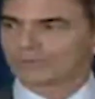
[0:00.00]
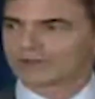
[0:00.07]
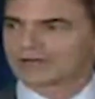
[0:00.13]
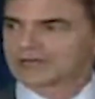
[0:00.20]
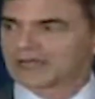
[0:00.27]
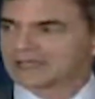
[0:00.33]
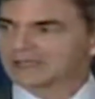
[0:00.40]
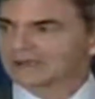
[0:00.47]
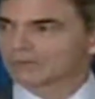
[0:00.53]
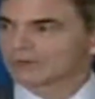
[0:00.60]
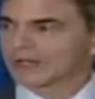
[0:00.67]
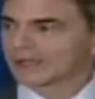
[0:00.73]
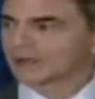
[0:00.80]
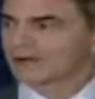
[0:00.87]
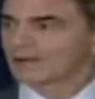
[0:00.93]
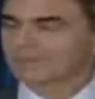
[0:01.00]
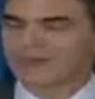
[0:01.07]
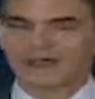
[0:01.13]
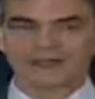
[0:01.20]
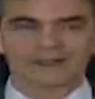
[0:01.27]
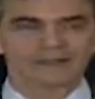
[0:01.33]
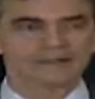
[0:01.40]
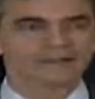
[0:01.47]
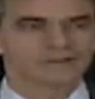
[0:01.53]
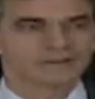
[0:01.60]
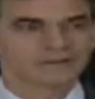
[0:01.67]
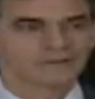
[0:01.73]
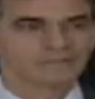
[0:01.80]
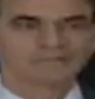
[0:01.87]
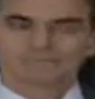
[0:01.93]
What did I hear when I called back?
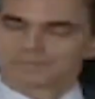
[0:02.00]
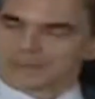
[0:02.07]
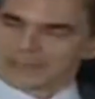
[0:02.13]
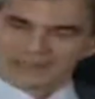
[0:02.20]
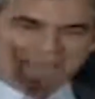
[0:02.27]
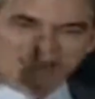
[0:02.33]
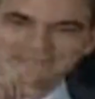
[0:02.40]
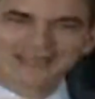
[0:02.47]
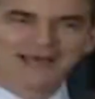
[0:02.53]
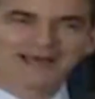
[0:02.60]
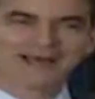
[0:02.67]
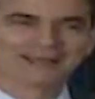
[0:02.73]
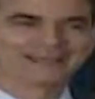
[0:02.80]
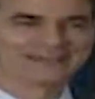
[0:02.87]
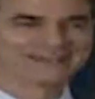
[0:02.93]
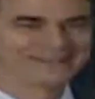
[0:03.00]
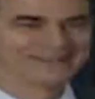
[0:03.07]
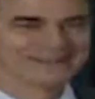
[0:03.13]
I did not.